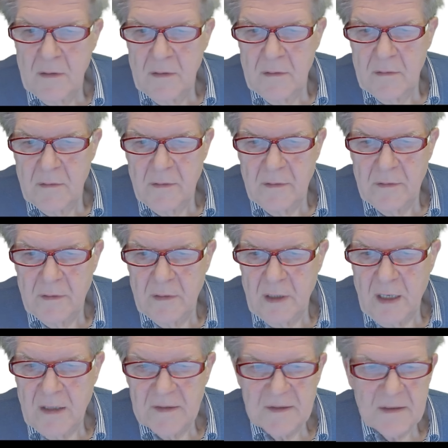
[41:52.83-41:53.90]
in the
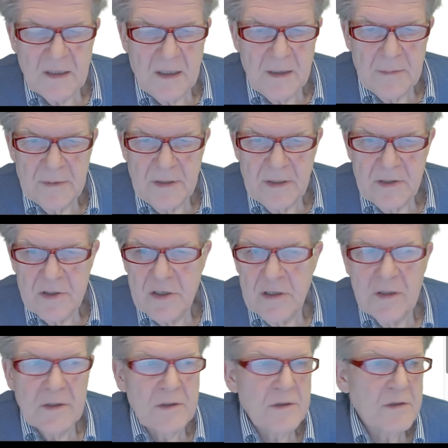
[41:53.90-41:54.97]
last time they
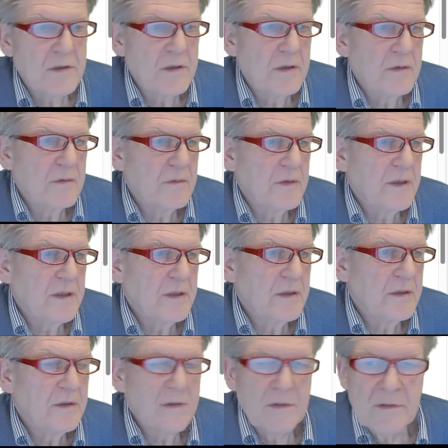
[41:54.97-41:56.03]
changed in a way that
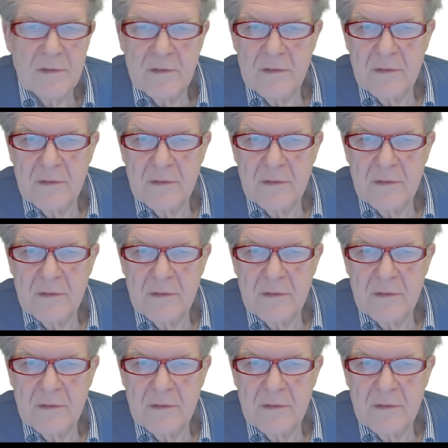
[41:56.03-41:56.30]
is